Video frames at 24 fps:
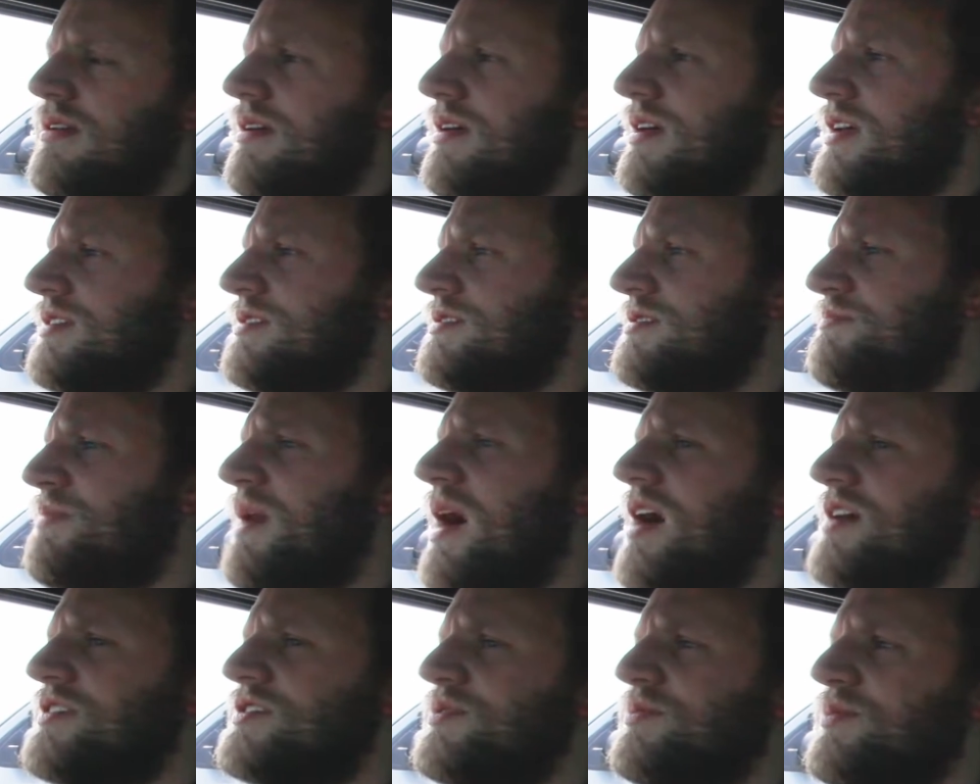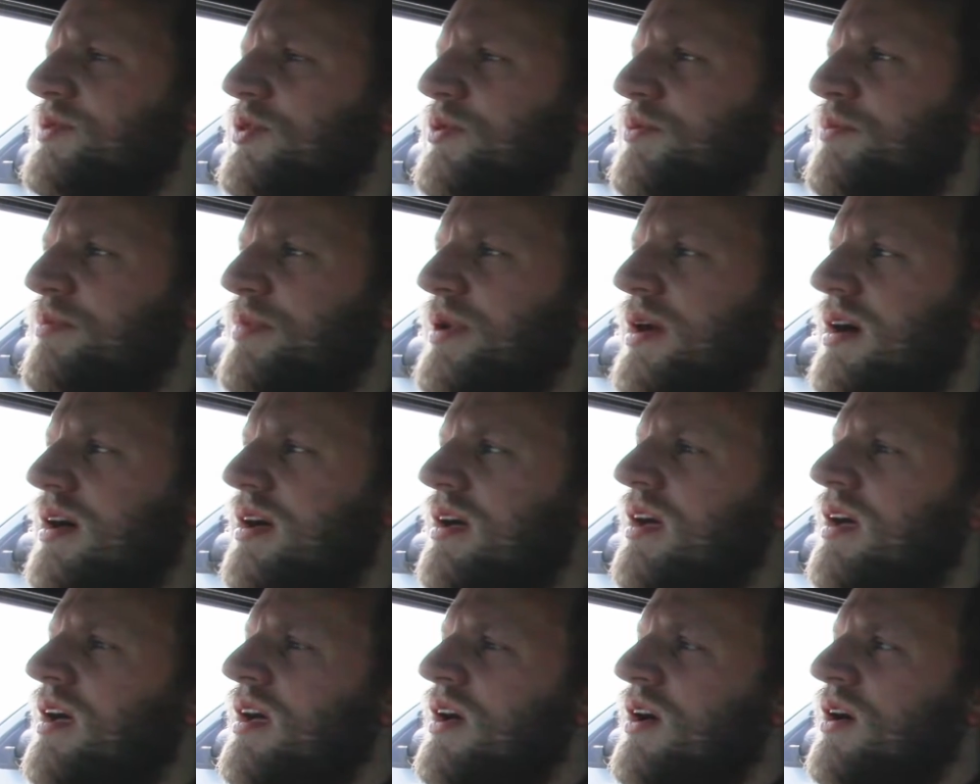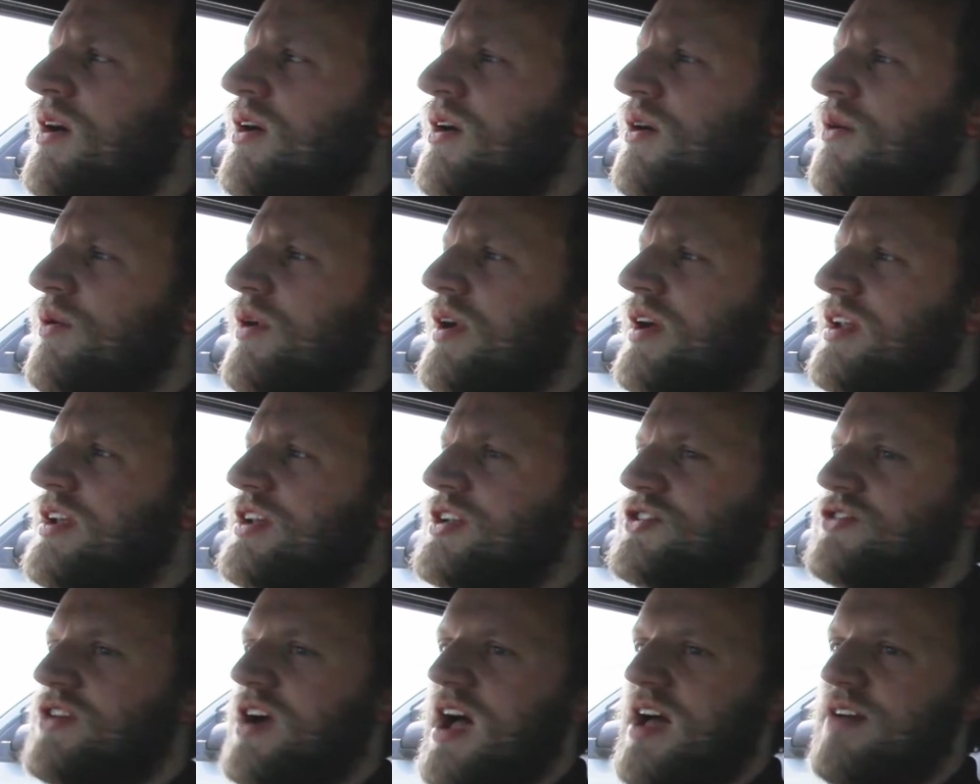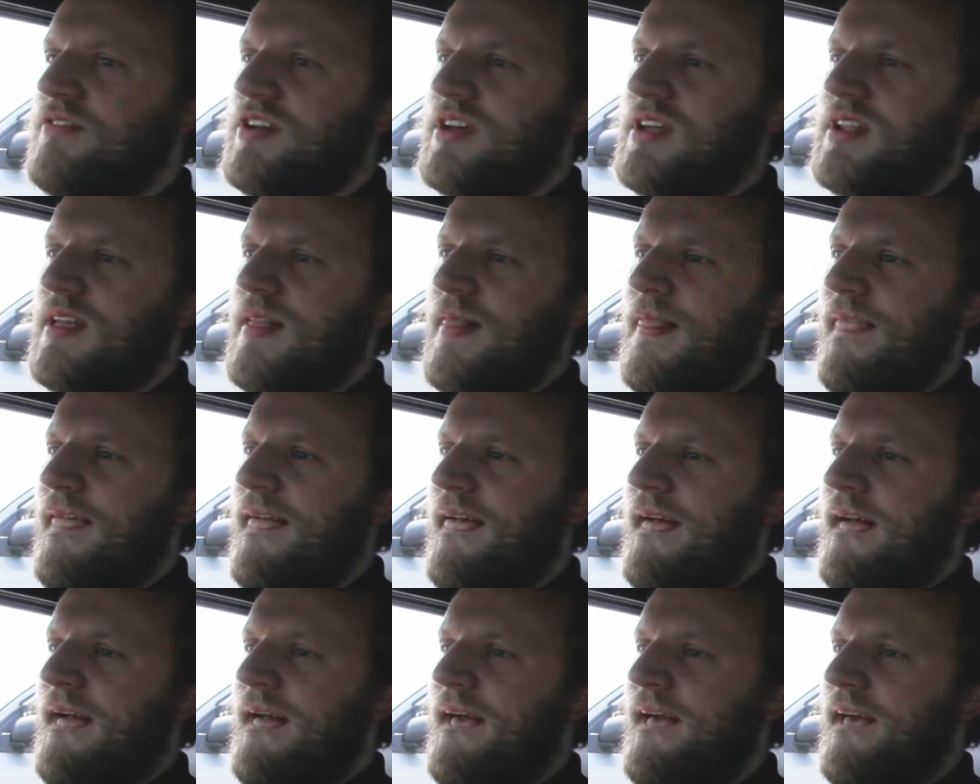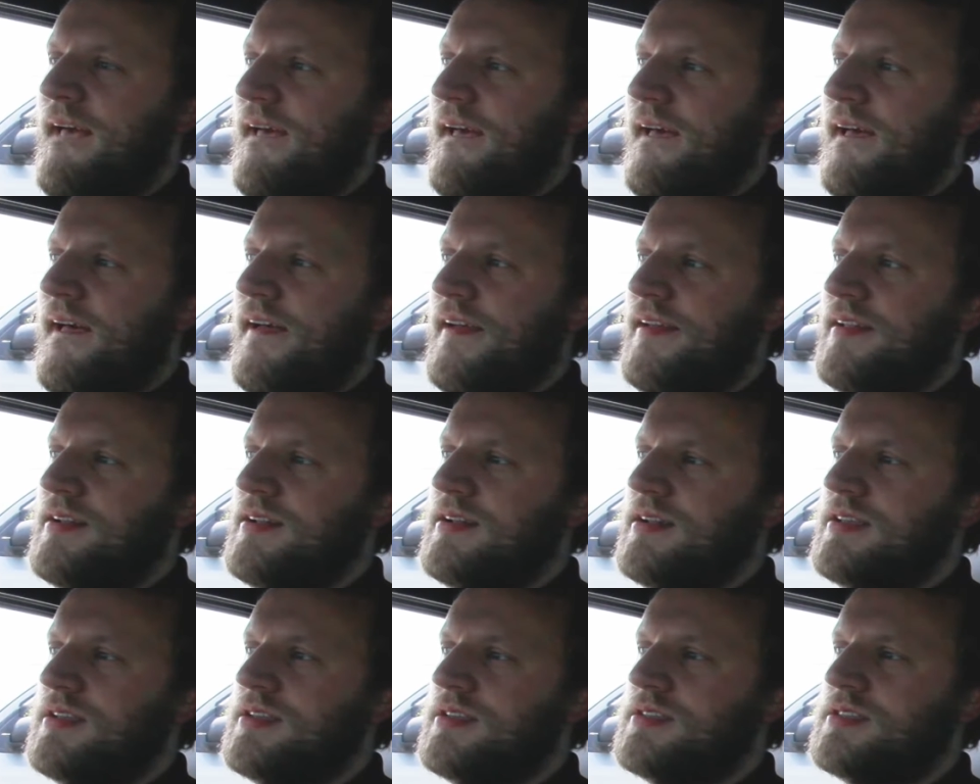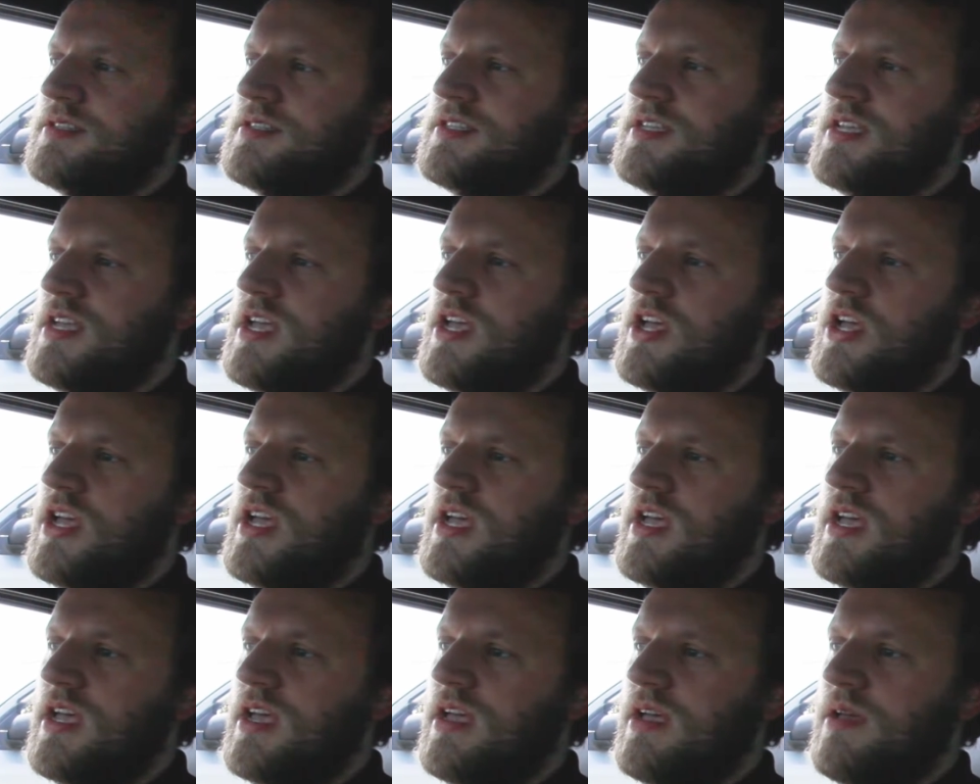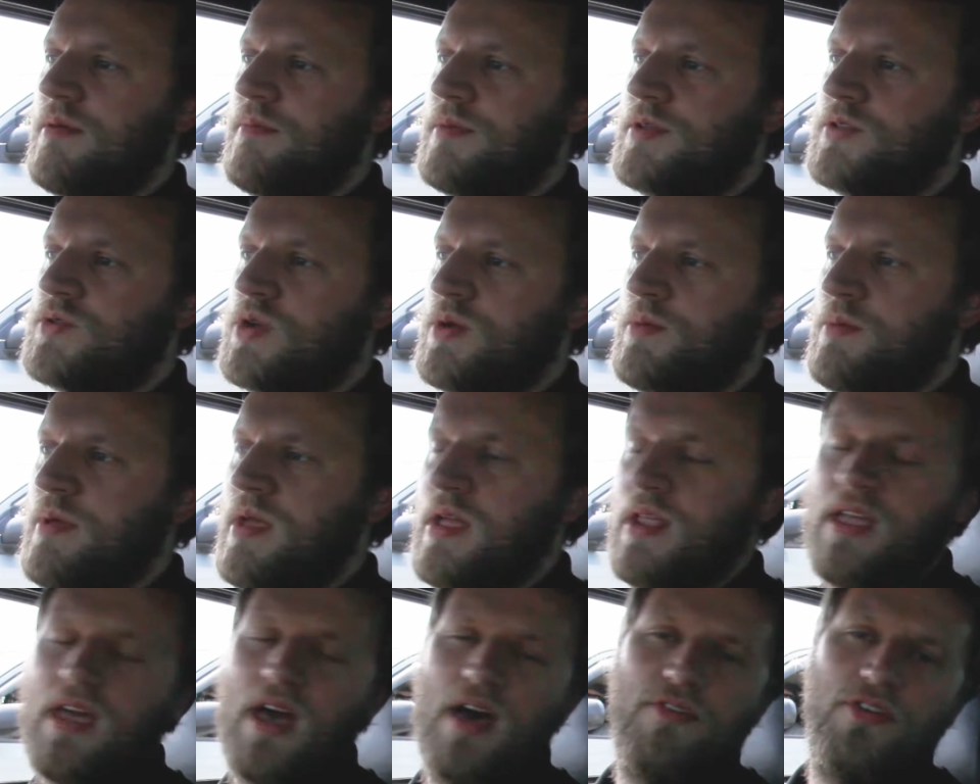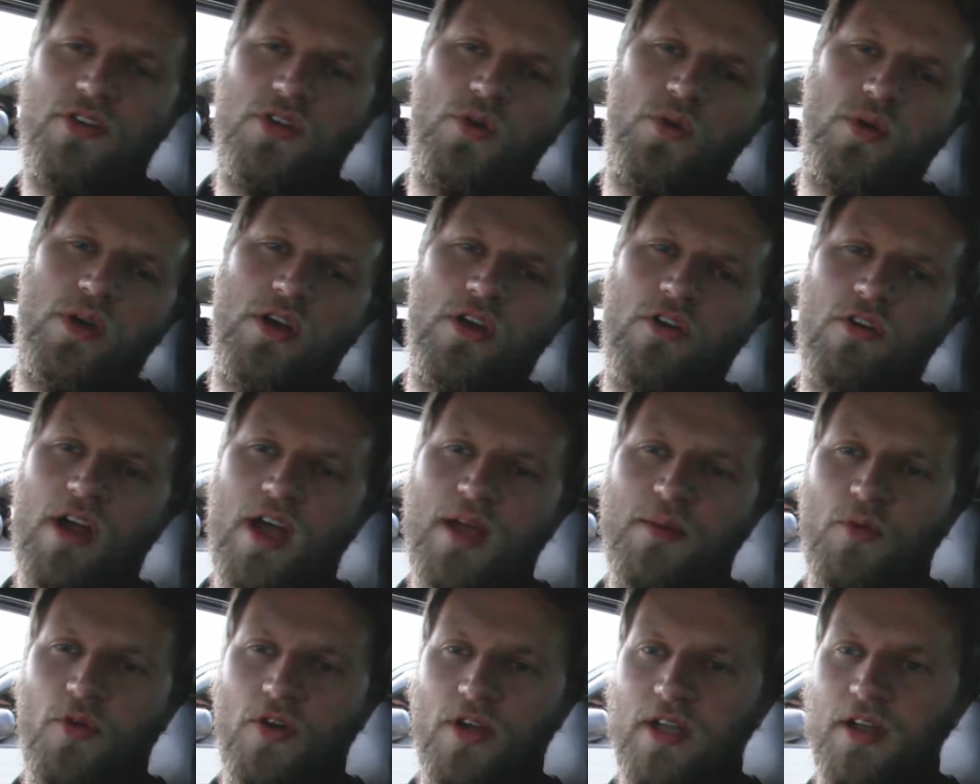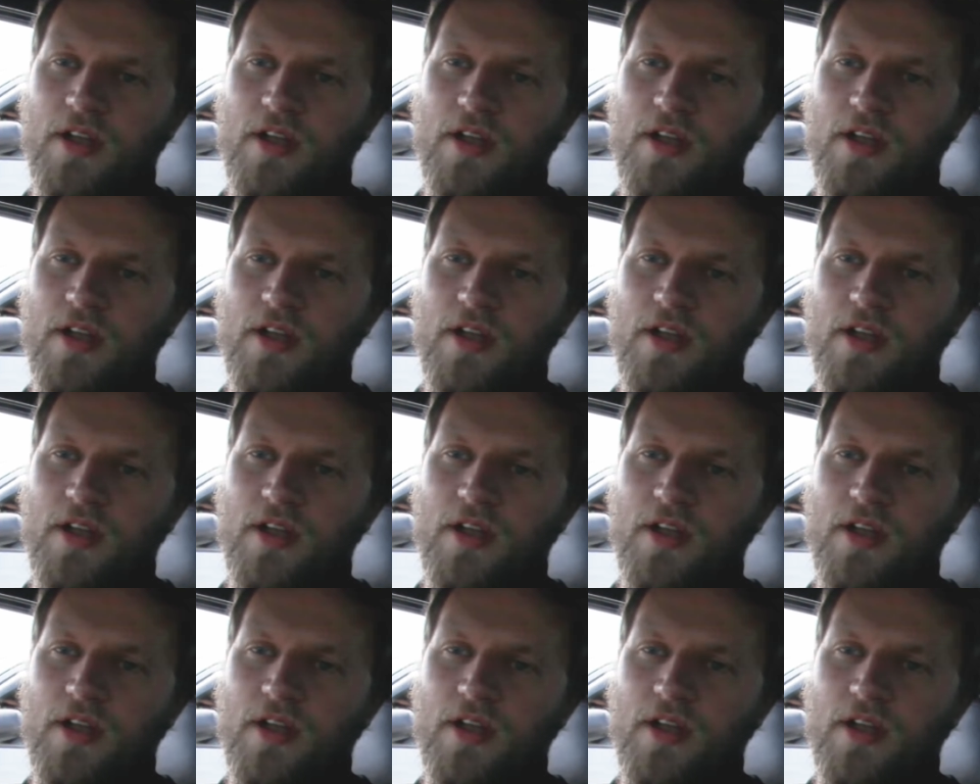as possible, but we're gonna drive it and see between me and Kevin who can grind more